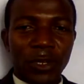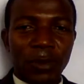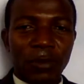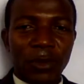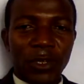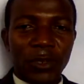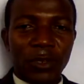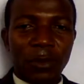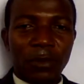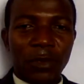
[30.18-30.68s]

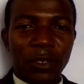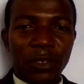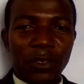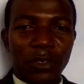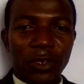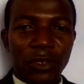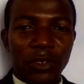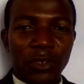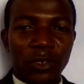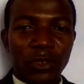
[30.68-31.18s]

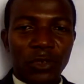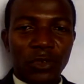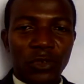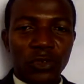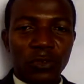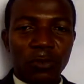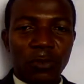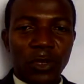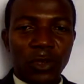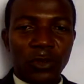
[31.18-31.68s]

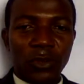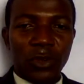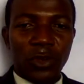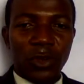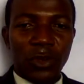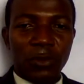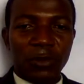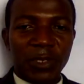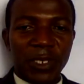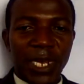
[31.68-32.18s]

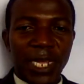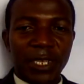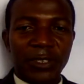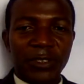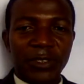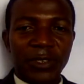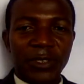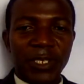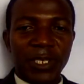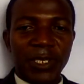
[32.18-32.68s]

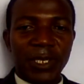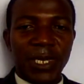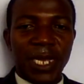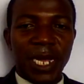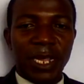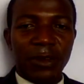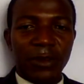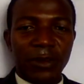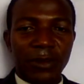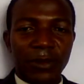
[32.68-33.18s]

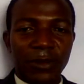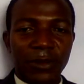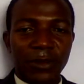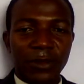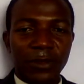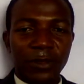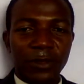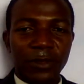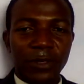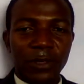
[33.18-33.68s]
www.youtube.com/successgalore.
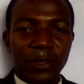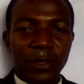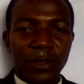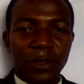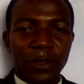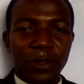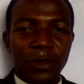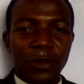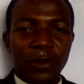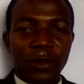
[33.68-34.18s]

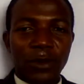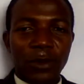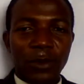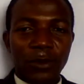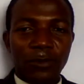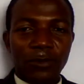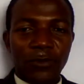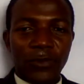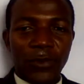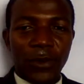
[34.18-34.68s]

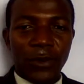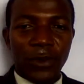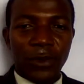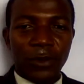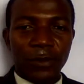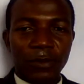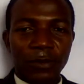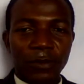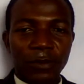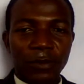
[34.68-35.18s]
Look
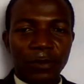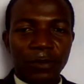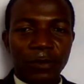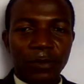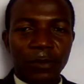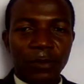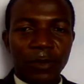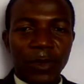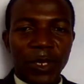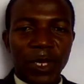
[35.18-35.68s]
for
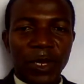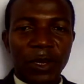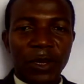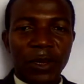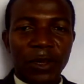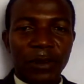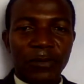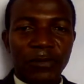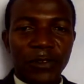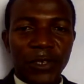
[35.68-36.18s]

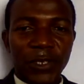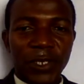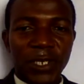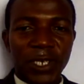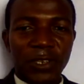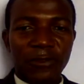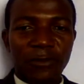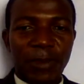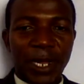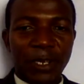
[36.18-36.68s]
Love
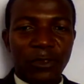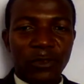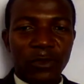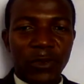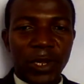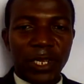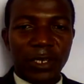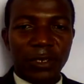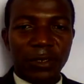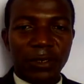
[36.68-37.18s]
Yourself Part
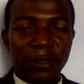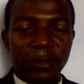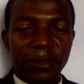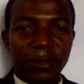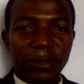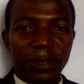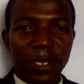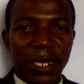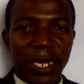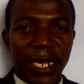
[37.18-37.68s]
1
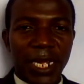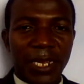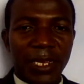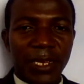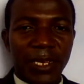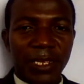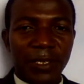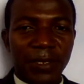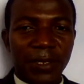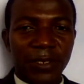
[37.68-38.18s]

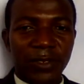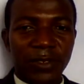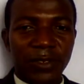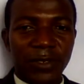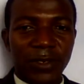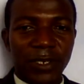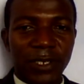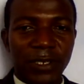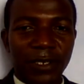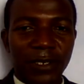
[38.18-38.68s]
and listen
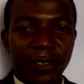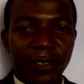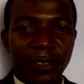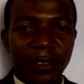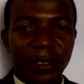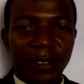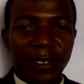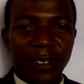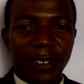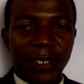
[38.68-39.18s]
to it.
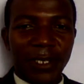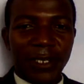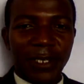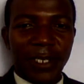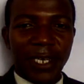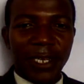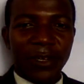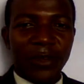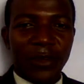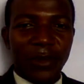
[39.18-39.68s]

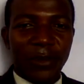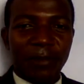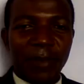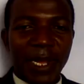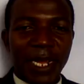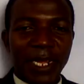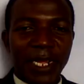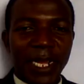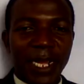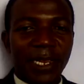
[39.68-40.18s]
Then
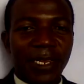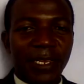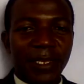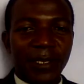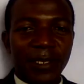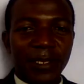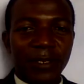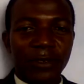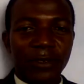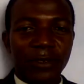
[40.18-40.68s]
come back and
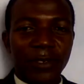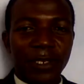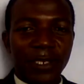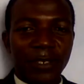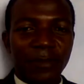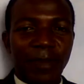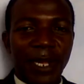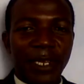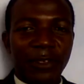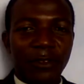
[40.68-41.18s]
listen to
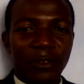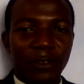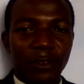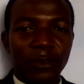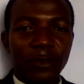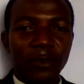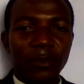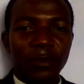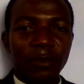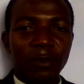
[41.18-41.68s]
this Part
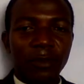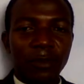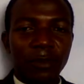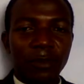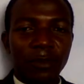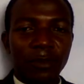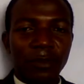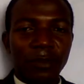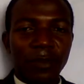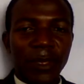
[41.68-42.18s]
2.
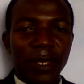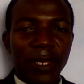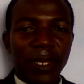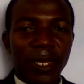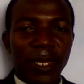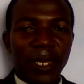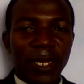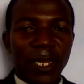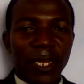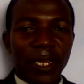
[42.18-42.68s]

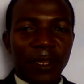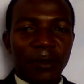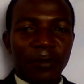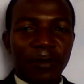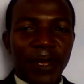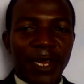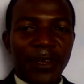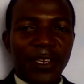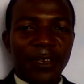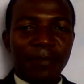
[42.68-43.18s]

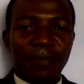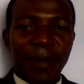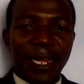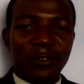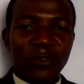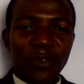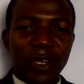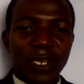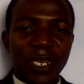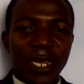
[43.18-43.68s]
Now, in
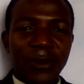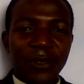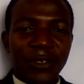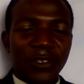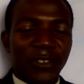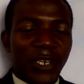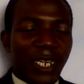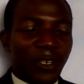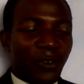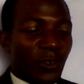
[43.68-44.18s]
Part 1, I
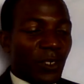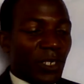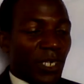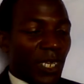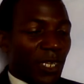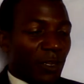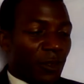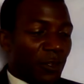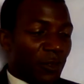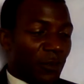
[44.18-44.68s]
was trying to
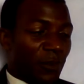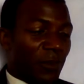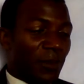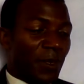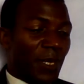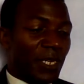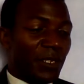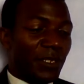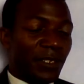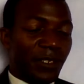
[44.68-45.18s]
tell
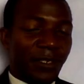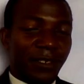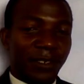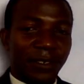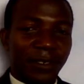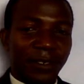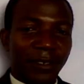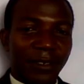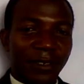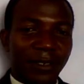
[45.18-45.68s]
you that